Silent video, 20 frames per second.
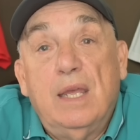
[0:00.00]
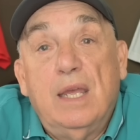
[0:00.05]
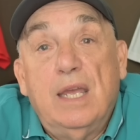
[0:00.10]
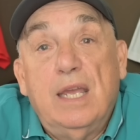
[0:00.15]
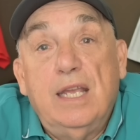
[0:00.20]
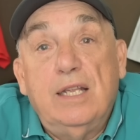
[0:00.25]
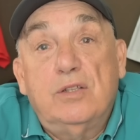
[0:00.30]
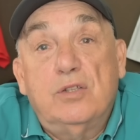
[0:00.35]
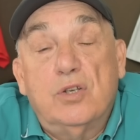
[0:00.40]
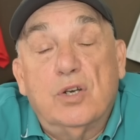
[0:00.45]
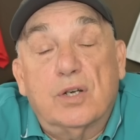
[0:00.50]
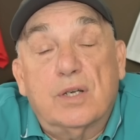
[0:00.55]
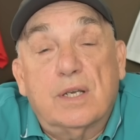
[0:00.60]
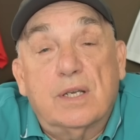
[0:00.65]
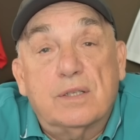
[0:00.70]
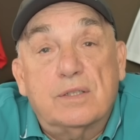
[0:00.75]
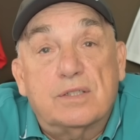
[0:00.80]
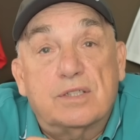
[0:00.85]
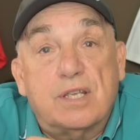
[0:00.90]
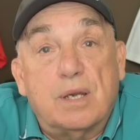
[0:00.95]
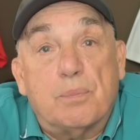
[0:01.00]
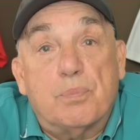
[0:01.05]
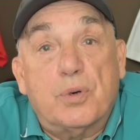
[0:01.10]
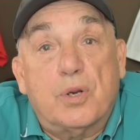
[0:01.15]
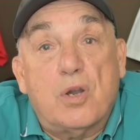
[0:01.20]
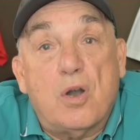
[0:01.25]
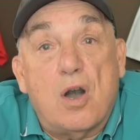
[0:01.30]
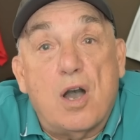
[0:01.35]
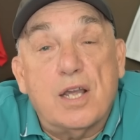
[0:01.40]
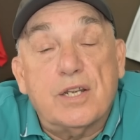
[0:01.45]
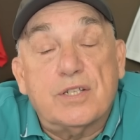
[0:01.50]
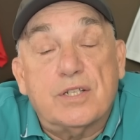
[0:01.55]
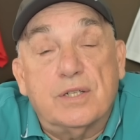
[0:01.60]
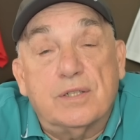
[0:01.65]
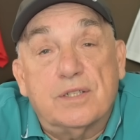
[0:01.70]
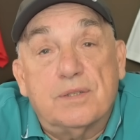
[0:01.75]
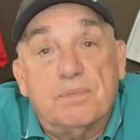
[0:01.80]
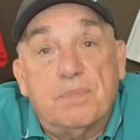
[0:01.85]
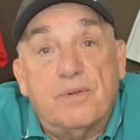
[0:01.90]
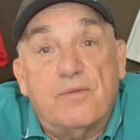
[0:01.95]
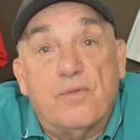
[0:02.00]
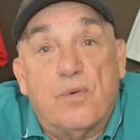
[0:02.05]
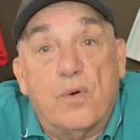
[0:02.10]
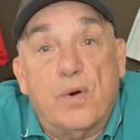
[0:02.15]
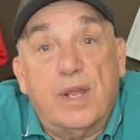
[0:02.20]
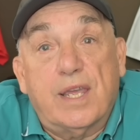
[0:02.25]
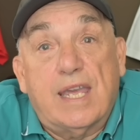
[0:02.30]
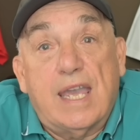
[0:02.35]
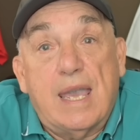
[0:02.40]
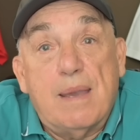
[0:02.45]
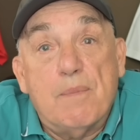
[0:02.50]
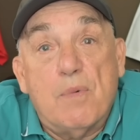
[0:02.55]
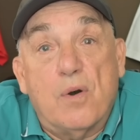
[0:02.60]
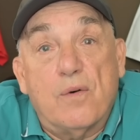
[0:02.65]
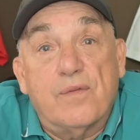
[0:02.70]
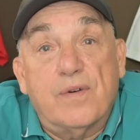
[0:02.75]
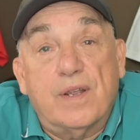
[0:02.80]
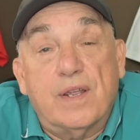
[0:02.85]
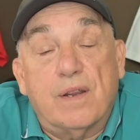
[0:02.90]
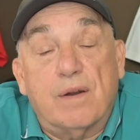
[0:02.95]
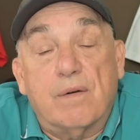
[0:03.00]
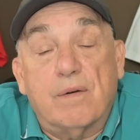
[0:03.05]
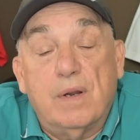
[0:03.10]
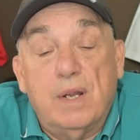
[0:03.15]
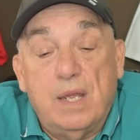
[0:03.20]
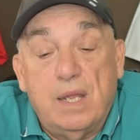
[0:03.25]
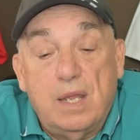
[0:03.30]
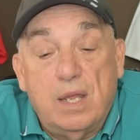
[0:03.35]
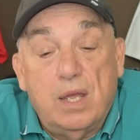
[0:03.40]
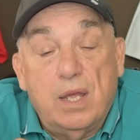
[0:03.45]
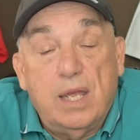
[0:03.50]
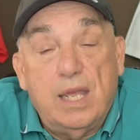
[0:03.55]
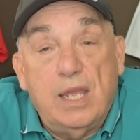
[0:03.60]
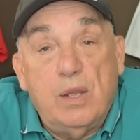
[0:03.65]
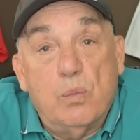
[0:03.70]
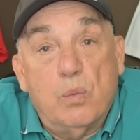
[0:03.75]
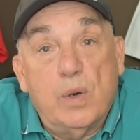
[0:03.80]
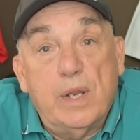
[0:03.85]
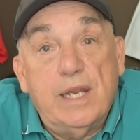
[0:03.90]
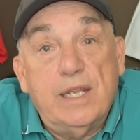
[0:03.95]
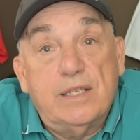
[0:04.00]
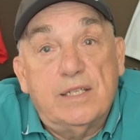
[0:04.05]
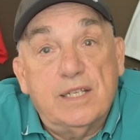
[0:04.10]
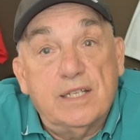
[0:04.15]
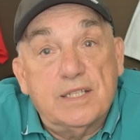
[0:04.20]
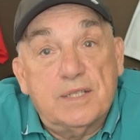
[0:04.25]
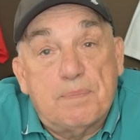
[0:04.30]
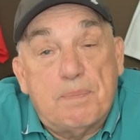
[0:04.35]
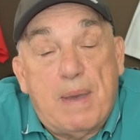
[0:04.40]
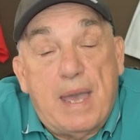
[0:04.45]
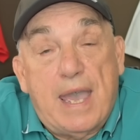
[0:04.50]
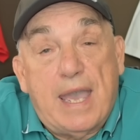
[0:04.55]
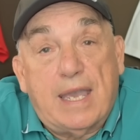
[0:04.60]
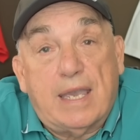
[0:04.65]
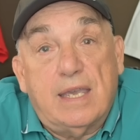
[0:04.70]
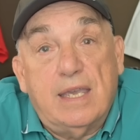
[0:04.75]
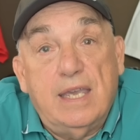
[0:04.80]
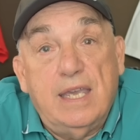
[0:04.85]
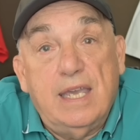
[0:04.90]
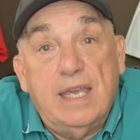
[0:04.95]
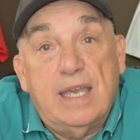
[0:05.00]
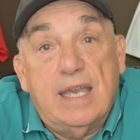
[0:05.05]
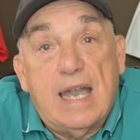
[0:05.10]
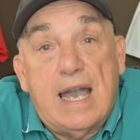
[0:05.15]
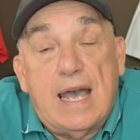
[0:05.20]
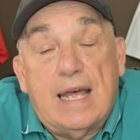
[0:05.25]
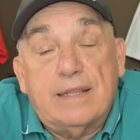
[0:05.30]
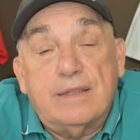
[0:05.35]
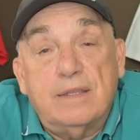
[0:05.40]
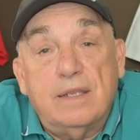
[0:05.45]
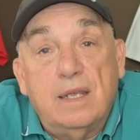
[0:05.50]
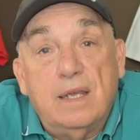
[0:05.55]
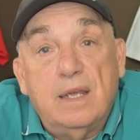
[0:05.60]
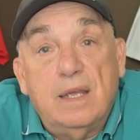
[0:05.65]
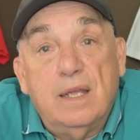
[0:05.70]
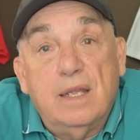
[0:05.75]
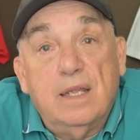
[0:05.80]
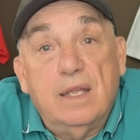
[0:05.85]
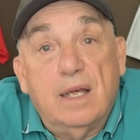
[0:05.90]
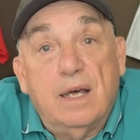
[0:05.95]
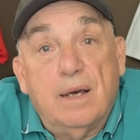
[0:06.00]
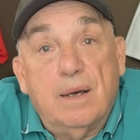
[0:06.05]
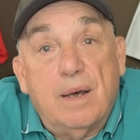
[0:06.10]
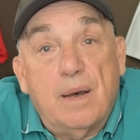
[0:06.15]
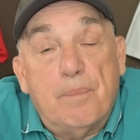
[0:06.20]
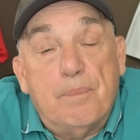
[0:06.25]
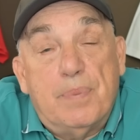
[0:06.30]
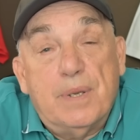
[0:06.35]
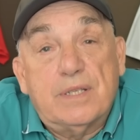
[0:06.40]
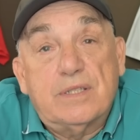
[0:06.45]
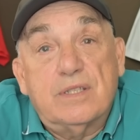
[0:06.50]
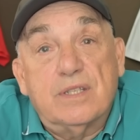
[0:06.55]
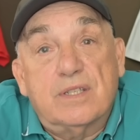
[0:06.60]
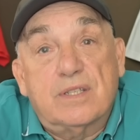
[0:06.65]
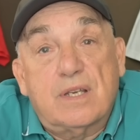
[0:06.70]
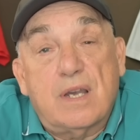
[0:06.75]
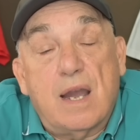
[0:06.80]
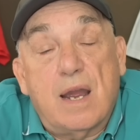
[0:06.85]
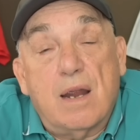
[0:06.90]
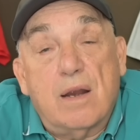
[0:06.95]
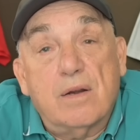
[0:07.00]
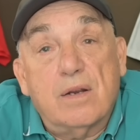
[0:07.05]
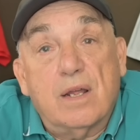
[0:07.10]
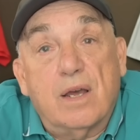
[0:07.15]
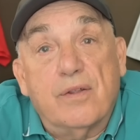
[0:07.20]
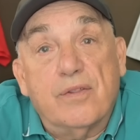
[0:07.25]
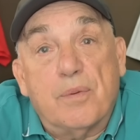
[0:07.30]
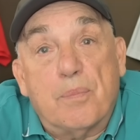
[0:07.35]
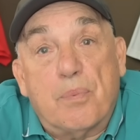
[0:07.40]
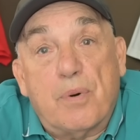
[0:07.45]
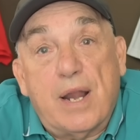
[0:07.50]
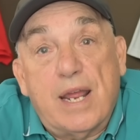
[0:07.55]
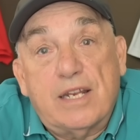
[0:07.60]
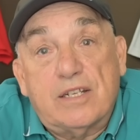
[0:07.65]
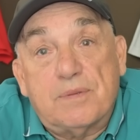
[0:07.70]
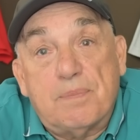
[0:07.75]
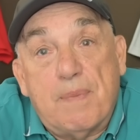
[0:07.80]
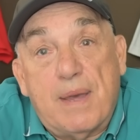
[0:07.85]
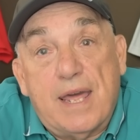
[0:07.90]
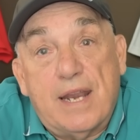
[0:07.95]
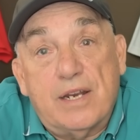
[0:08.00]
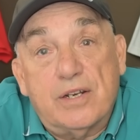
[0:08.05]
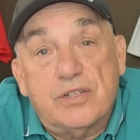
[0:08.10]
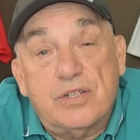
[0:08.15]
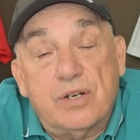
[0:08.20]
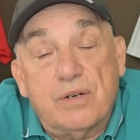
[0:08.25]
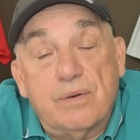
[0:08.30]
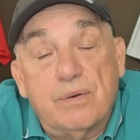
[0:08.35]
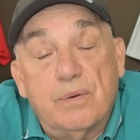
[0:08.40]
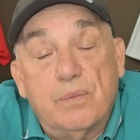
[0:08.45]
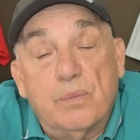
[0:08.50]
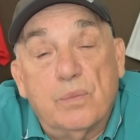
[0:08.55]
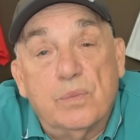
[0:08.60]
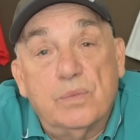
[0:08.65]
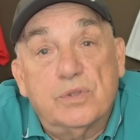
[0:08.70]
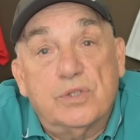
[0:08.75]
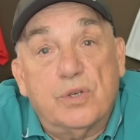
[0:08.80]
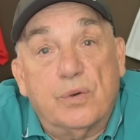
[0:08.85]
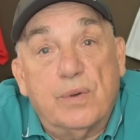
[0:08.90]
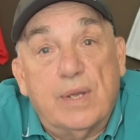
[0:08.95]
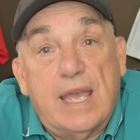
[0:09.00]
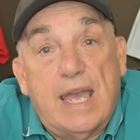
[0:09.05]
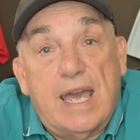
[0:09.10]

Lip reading: He took some precautions before he came over here. He went into his bank. He got a business card of the branch manager, so he